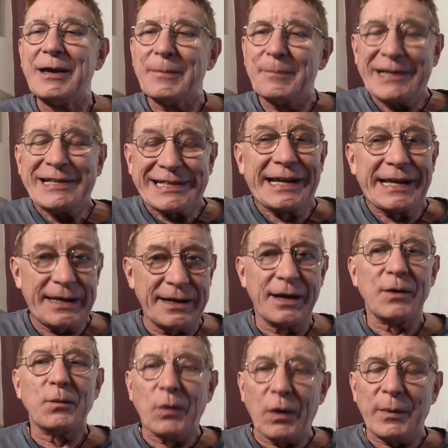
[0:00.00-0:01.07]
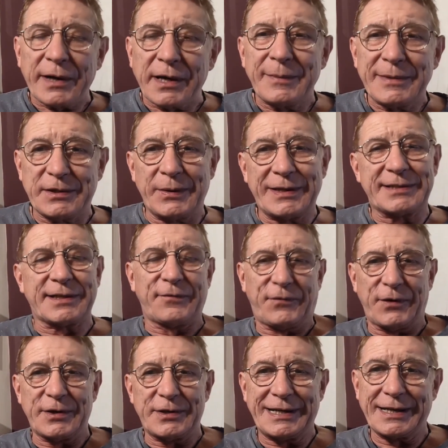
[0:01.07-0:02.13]
basically what we're going to be doing is
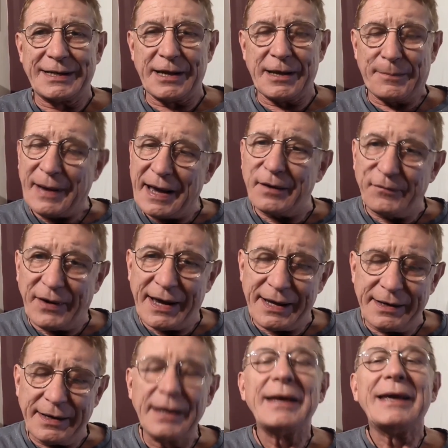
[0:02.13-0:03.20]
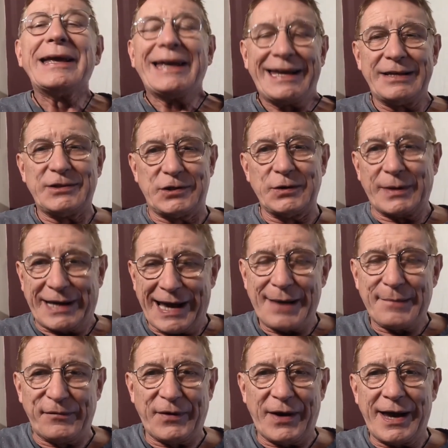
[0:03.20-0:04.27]
converting another panel van into a
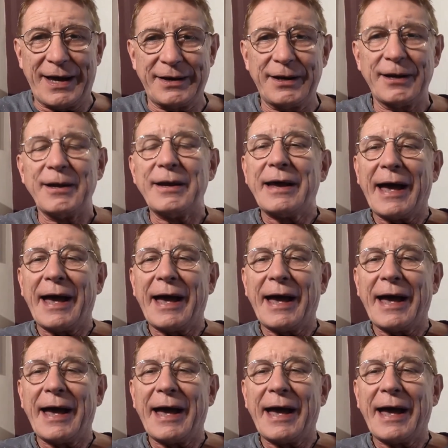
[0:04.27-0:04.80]
camper van,